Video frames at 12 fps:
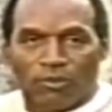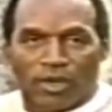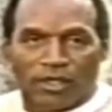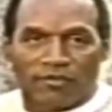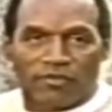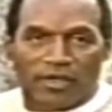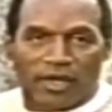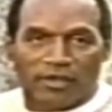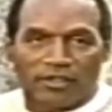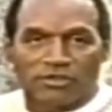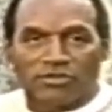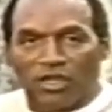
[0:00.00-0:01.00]
one of
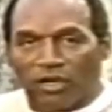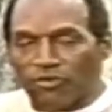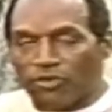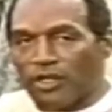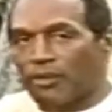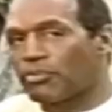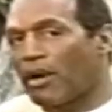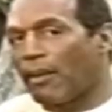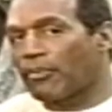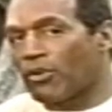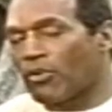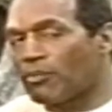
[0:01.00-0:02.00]
their discovery
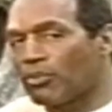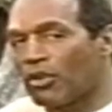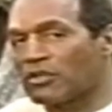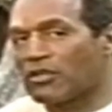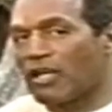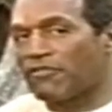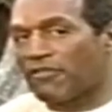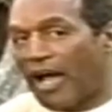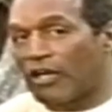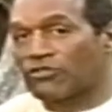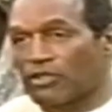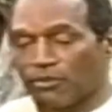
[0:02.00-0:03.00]
property reports. They
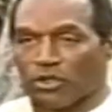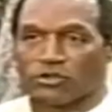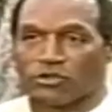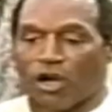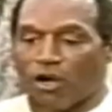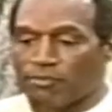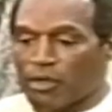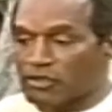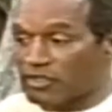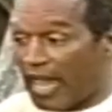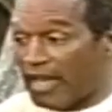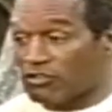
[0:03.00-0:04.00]
found some of those golf
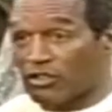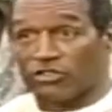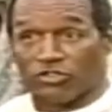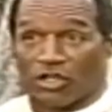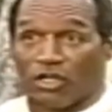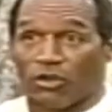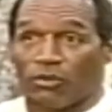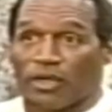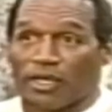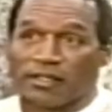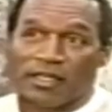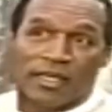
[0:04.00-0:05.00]
balls. I actually sculled
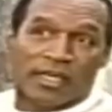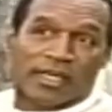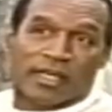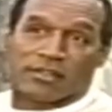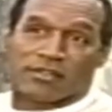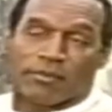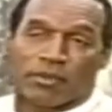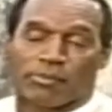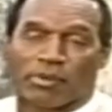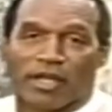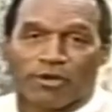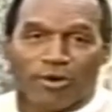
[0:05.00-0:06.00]
one, hit some of the
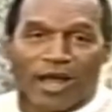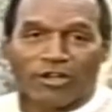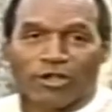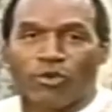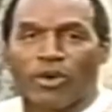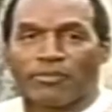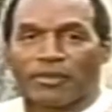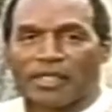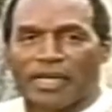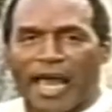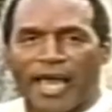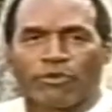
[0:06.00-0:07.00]
playground equipment,
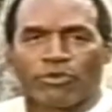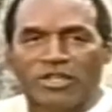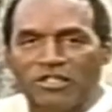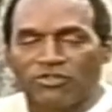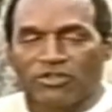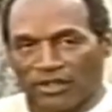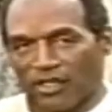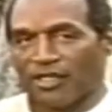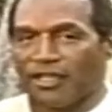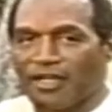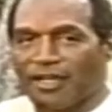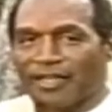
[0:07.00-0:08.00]
and I had
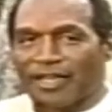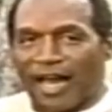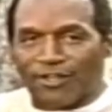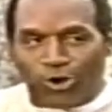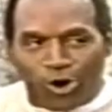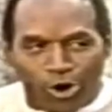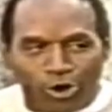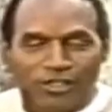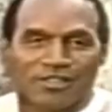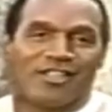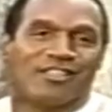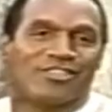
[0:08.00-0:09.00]
recently gotten all
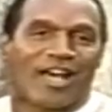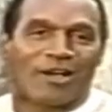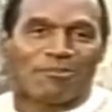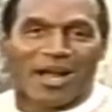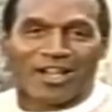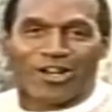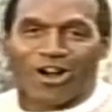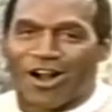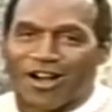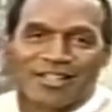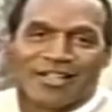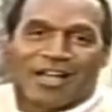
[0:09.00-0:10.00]
the dents out of my
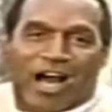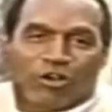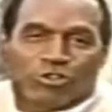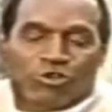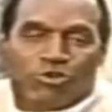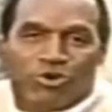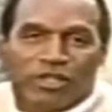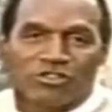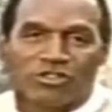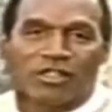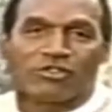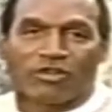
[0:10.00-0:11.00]
car. I was
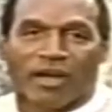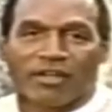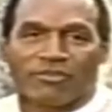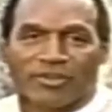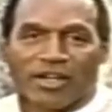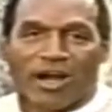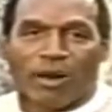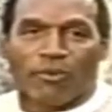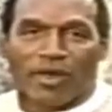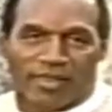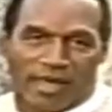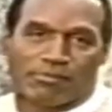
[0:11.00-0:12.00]
cringing trying to figure out
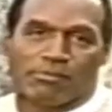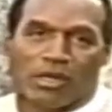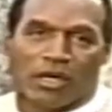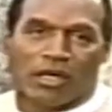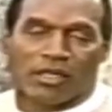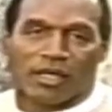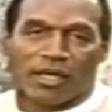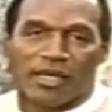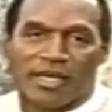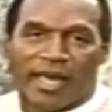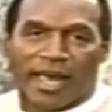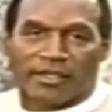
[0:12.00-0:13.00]
where that ball
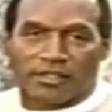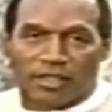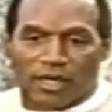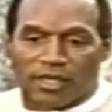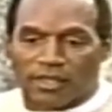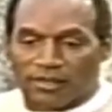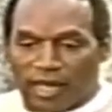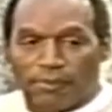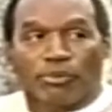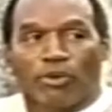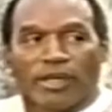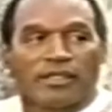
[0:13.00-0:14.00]
had gone. At
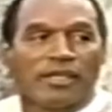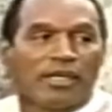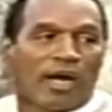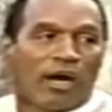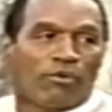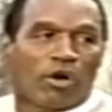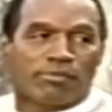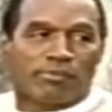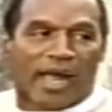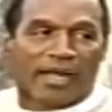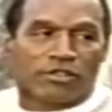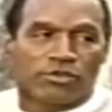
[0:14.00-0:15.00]
that point, I walked
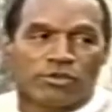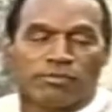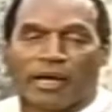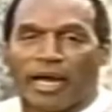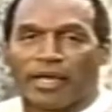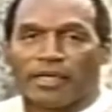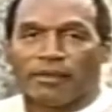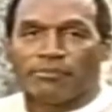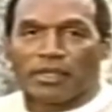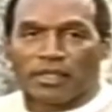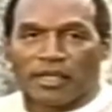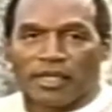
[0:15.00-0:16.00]
back to my
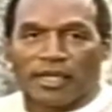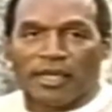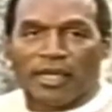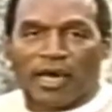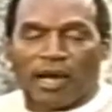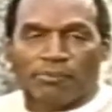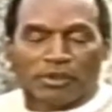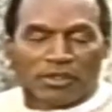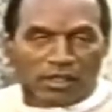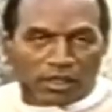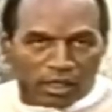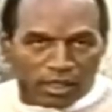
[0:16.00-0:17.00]
Bentley. I put
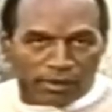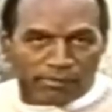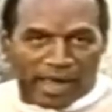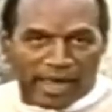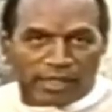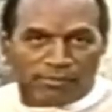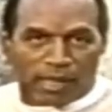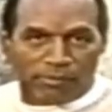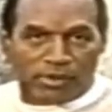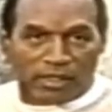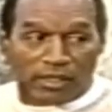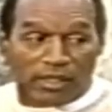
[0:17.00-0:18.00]
the club back in my
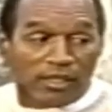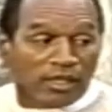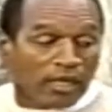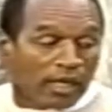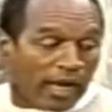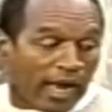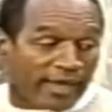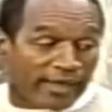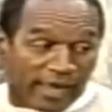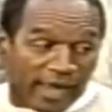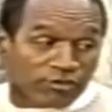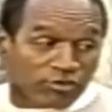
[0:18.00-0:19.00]
Bentley. I
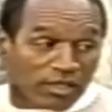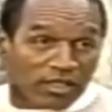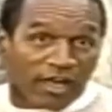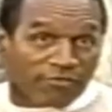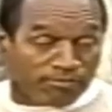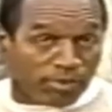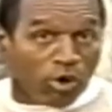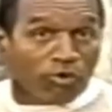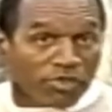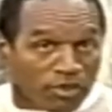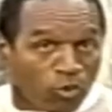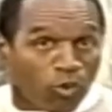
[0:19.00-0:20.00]
actually left
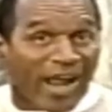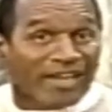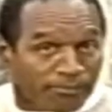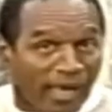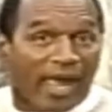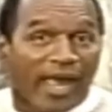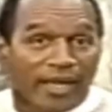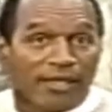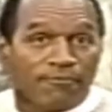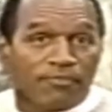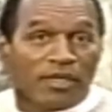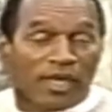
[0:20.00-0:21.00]
both the white
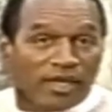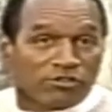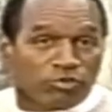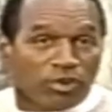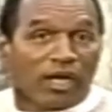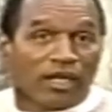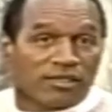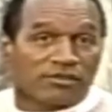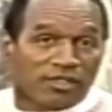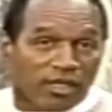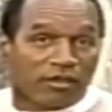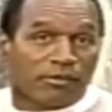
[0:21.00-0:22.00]
bag as well
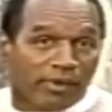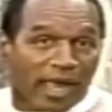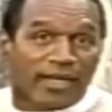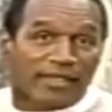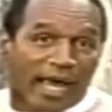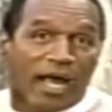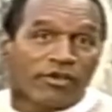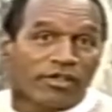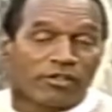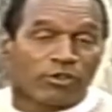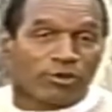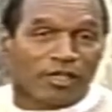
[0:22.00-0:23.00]
as the other bag down
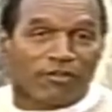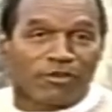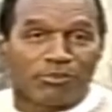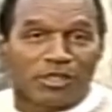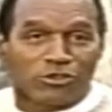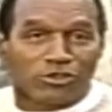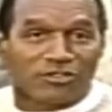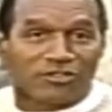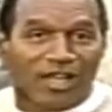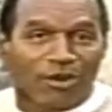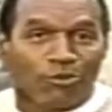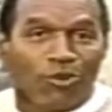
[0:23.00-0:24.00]
here. No one ever
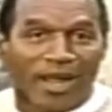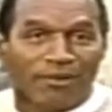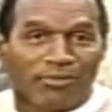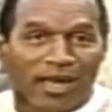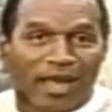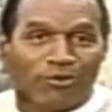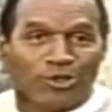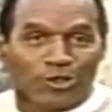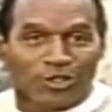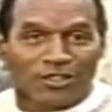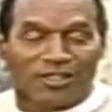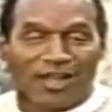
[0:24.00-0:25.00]
mentions that white bag.
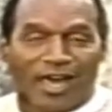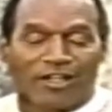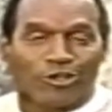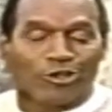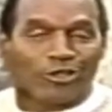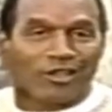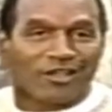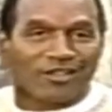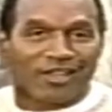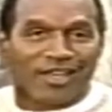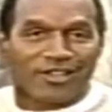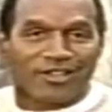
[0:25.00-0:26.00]
We'll get to that a
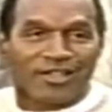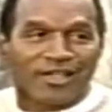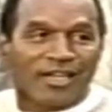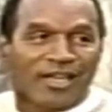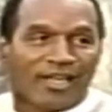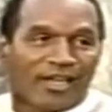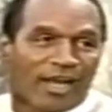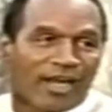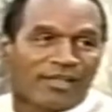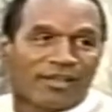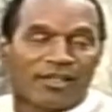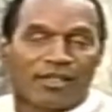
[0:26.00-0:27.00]
little later. And
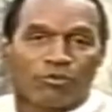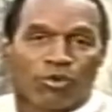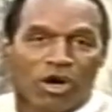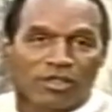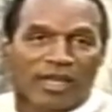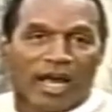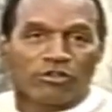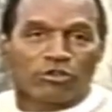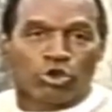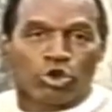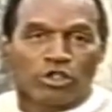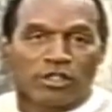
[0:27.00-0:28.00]
I then walked out
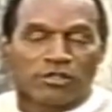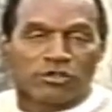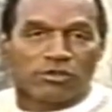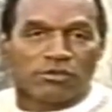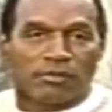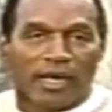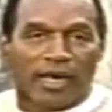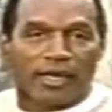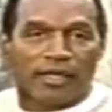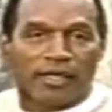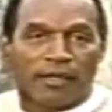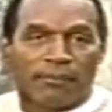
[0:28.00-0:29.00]
and looked into
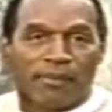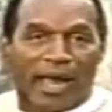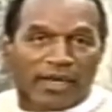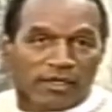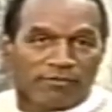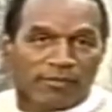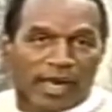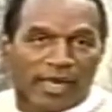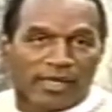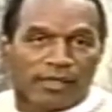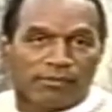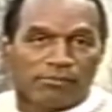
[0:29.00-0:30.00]
my back of
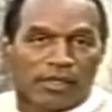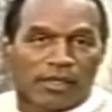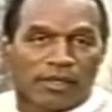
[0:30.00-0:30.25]
my